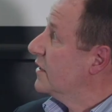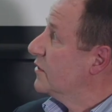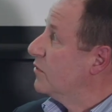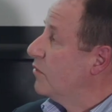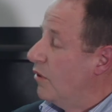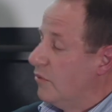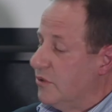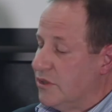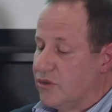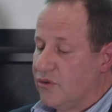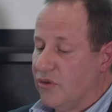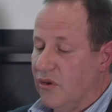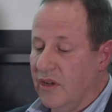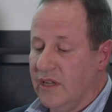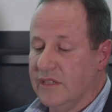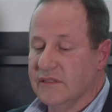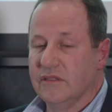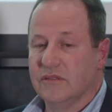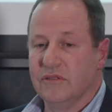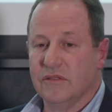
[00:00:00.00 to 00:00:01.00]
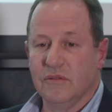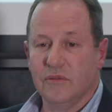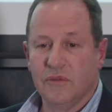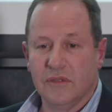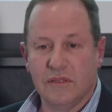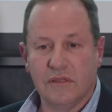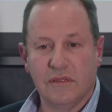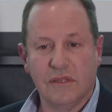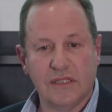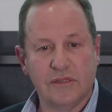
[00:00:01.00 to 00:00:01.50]
that's what we're trying to
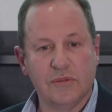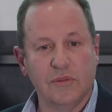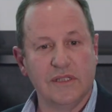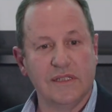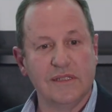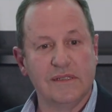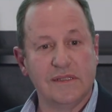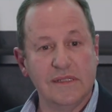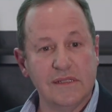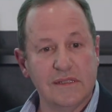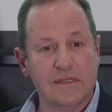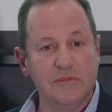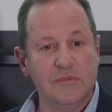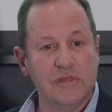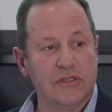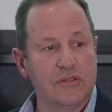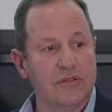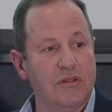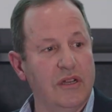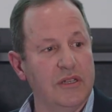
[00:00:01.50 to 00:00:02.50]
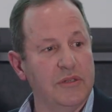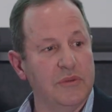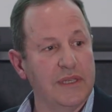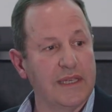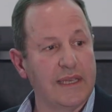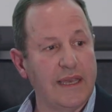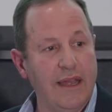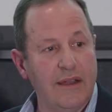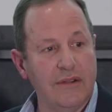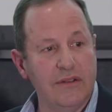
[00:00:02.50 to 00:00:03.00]
do. That's what the system is trying to
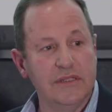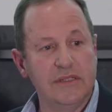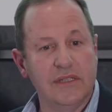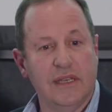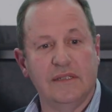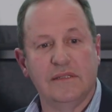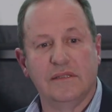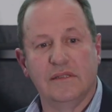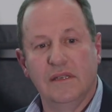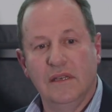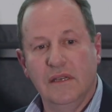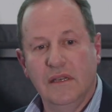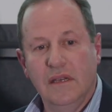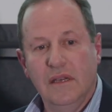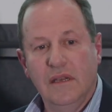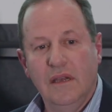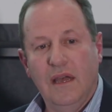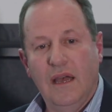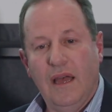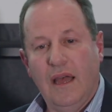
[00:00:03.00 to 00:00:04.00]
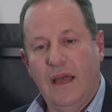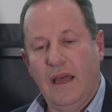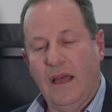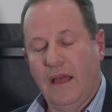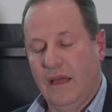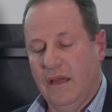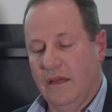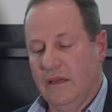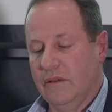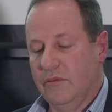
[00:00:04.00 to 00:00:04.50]
encourage us
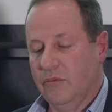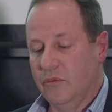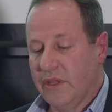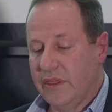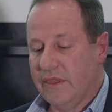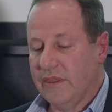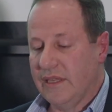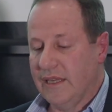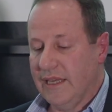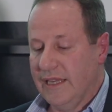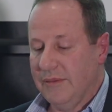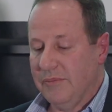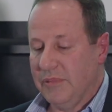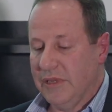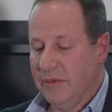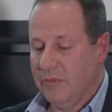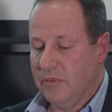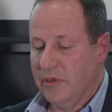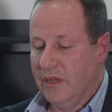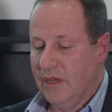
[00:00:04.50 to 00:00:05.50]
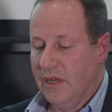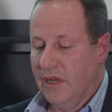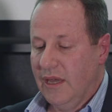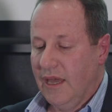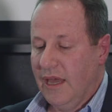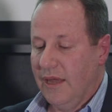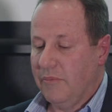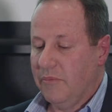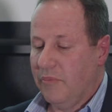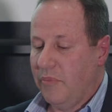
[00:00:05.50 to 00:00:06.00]
with the EPIP.
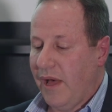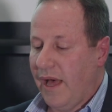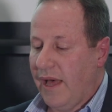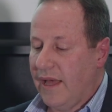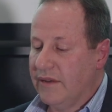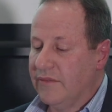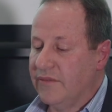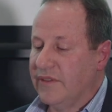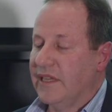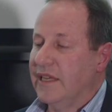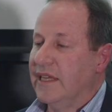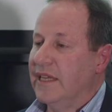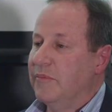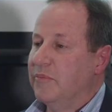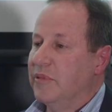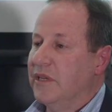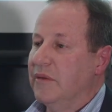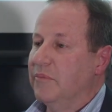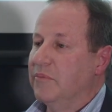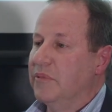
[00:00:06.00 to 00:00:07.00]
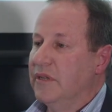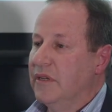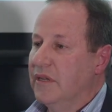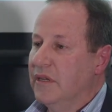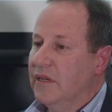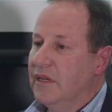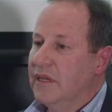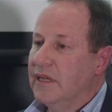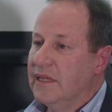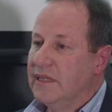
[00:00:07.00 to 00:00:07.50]
And part of the EPIP
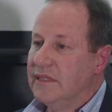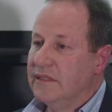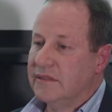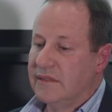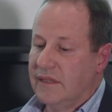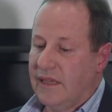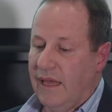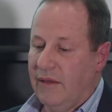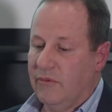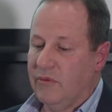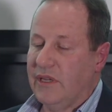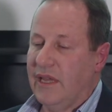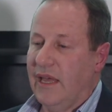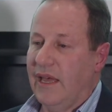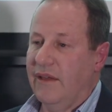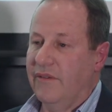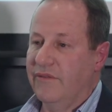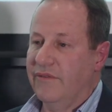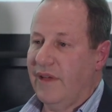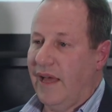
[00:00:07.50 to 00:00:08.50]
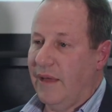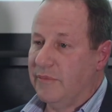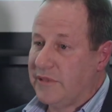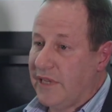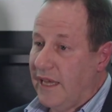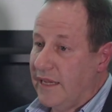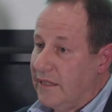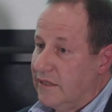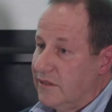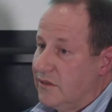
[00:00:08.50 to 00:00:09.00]
is that we have
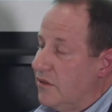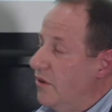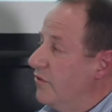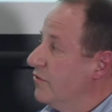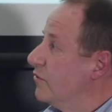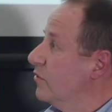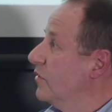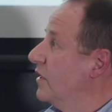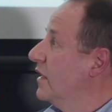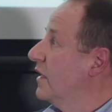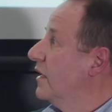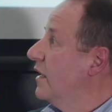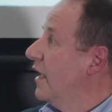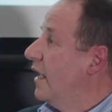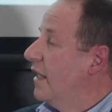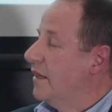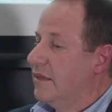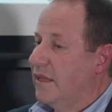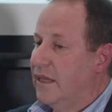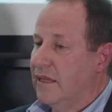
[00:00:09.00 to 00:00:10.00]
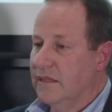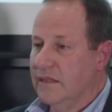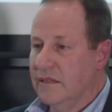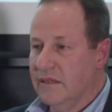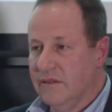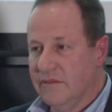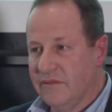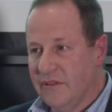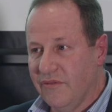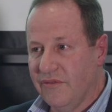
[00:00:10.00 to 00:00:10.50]
updated software and
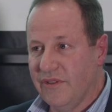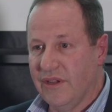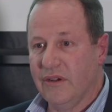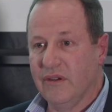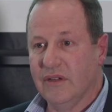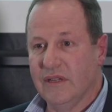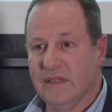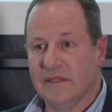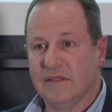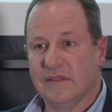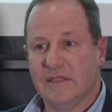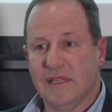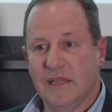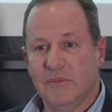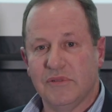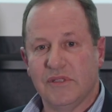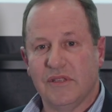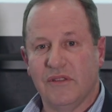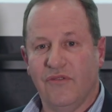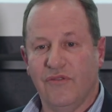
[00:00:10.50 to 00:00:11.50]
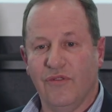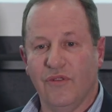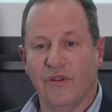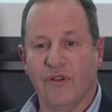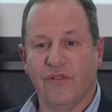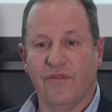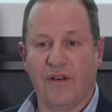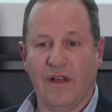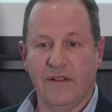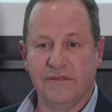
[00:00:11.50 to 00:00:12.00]
the various steps, the
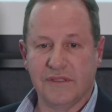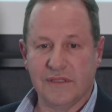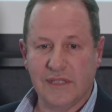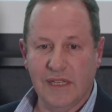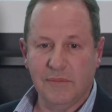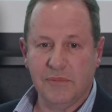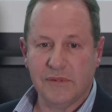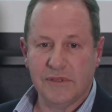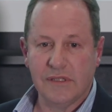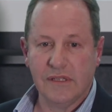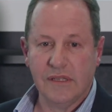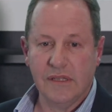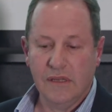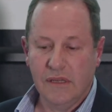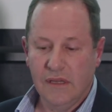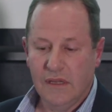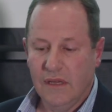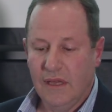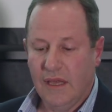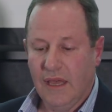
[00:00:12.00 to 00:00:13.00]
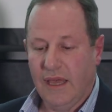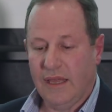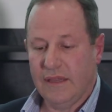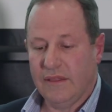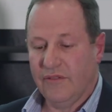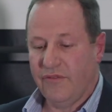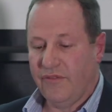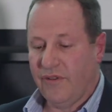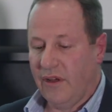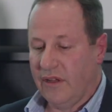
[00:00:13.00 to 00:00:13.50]
4 or 5 steps,
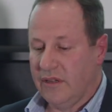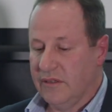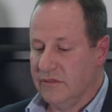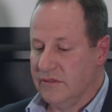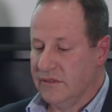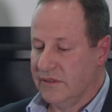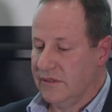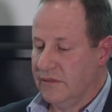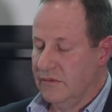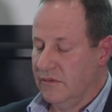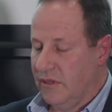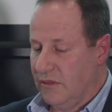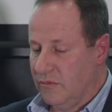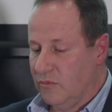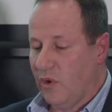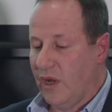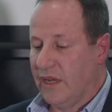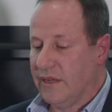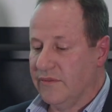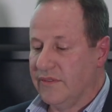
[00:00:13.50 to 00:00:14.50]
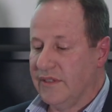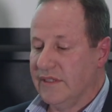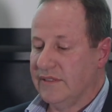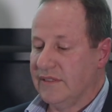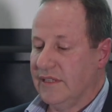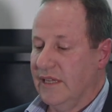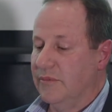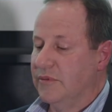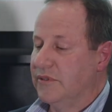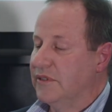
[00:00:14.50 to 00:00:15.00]
and one of the
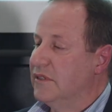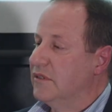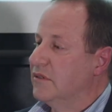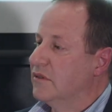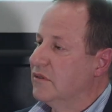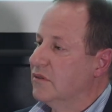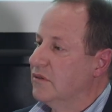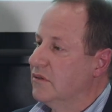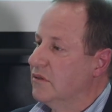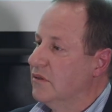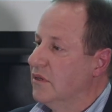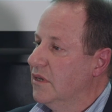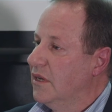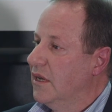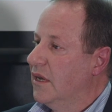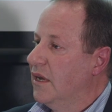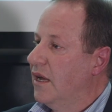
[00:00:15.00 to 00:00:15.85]
steps is to